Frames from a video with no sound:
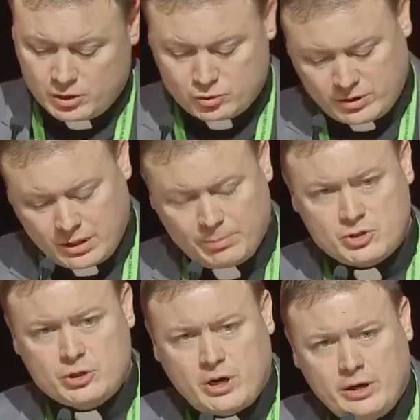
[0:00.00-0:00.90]
Train up a
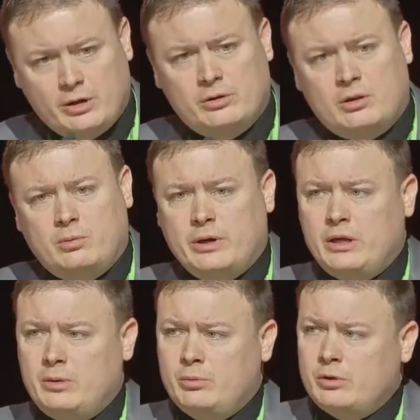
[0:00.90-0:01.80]
child in the way
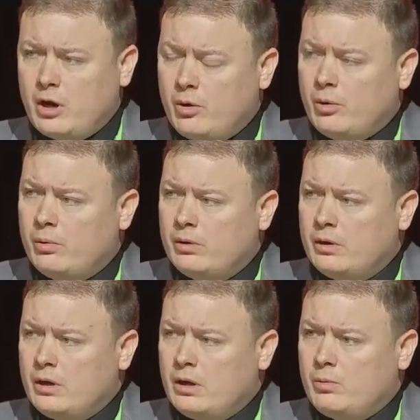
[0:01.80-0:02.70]
he will go,
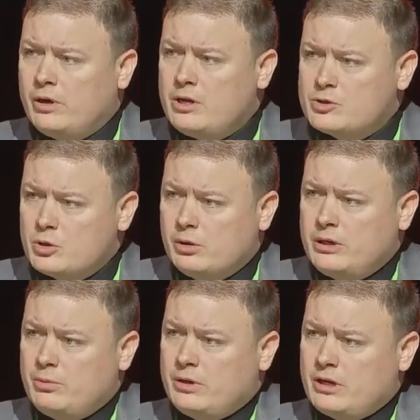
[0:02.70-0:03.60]
and when he is old,
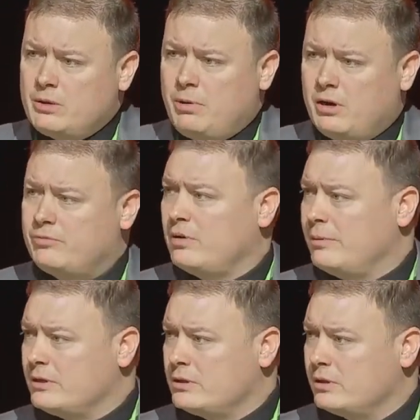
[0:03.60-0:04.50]
he will not depart
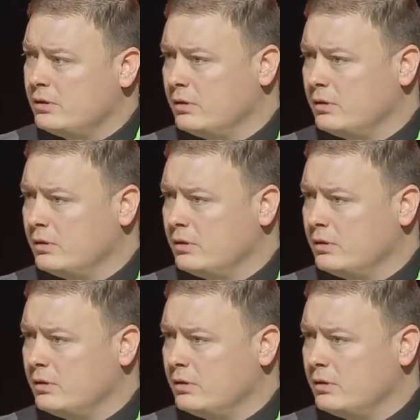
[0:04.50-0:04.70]
from it.